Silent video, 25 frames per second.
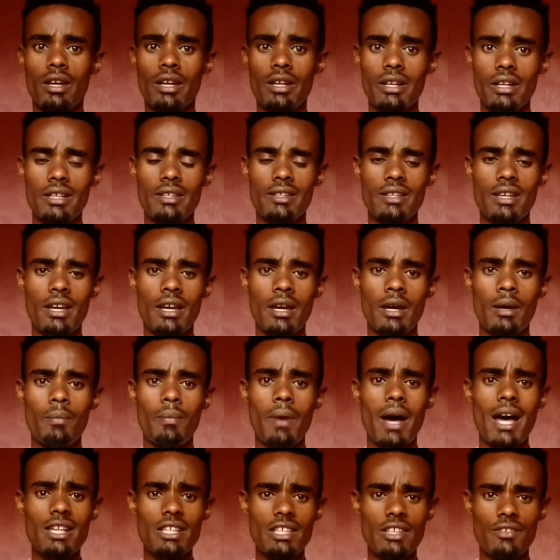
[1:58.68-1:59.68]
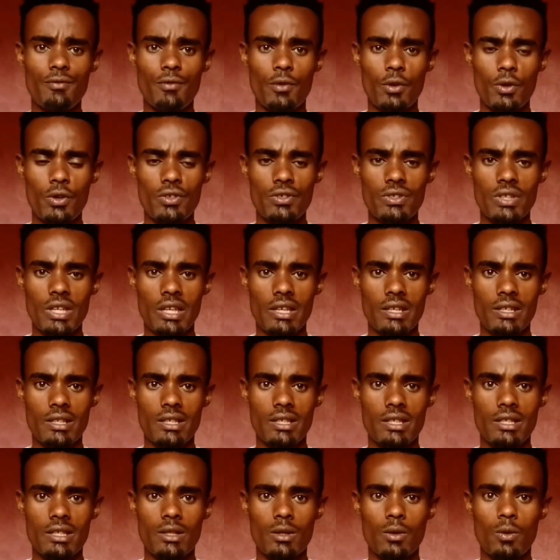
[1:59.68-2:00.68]
And the passive voice
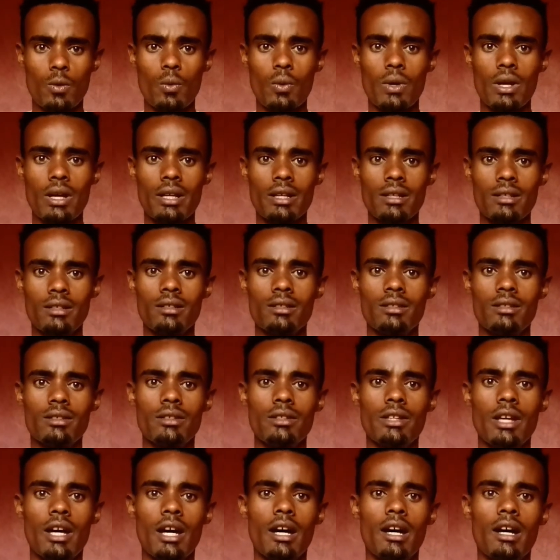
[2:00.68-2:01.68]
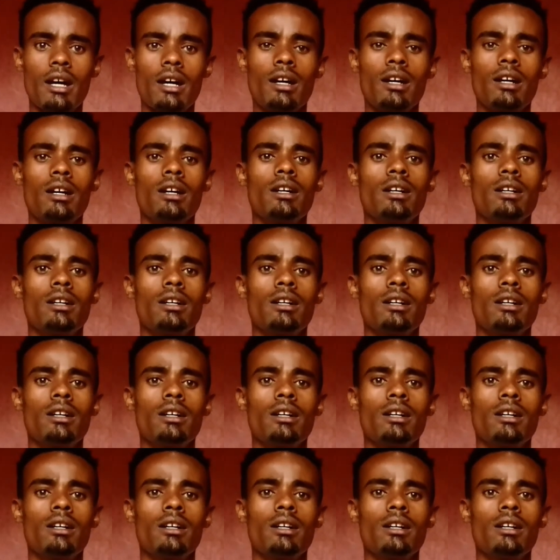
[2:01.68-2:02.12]
is when the